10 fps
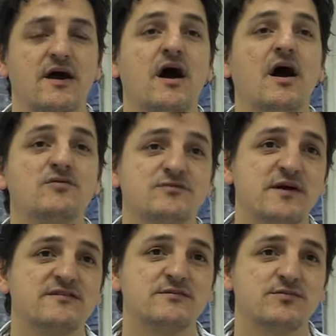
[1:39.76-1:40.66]
was
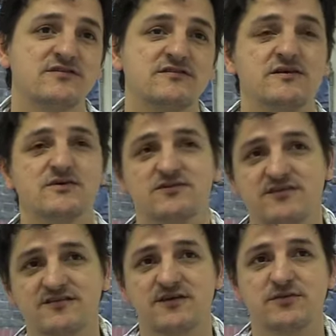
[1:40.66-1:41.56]
based in Bristol. It was
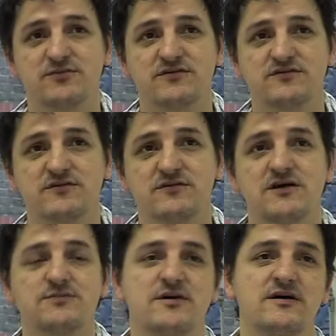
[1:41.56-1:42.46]
set up in Bristol.
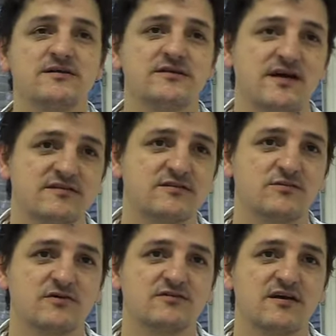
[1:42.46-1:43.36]
I'd had some
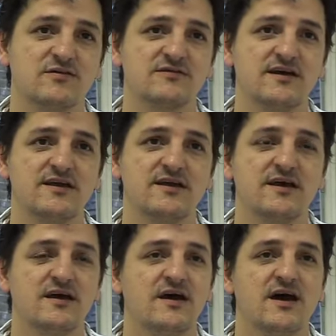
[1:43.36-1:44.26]
contact with Danny,
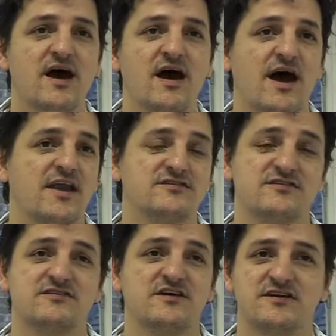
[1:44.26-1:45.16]
and I
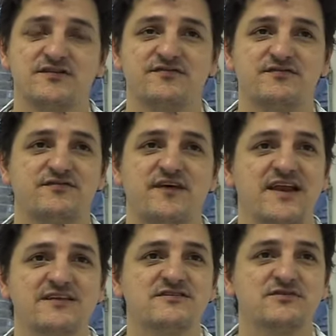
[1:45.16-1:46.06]
just kind of fell
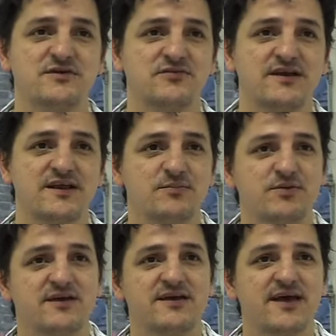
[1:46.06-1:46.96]
into it, really.
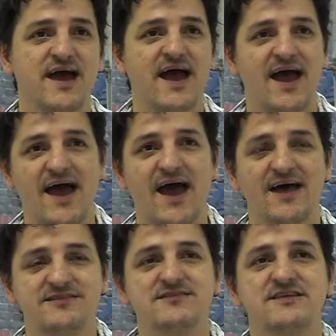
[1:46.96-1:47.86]
But
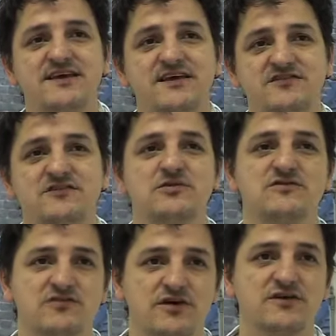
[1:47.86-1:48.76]
as the issue has
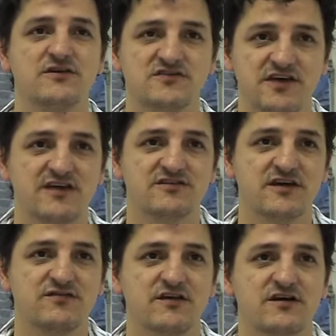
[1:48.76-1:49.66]
grown and changed
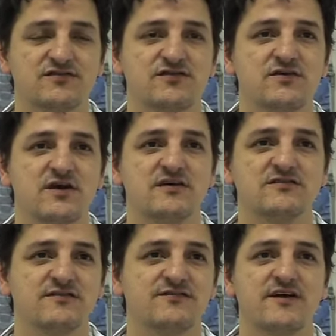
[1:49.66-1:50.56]
over the last few years,
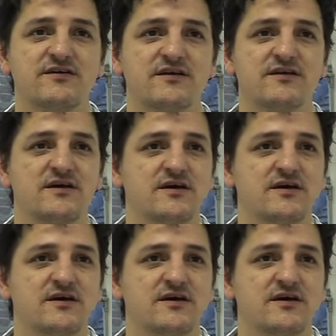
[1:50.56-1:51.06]
I found it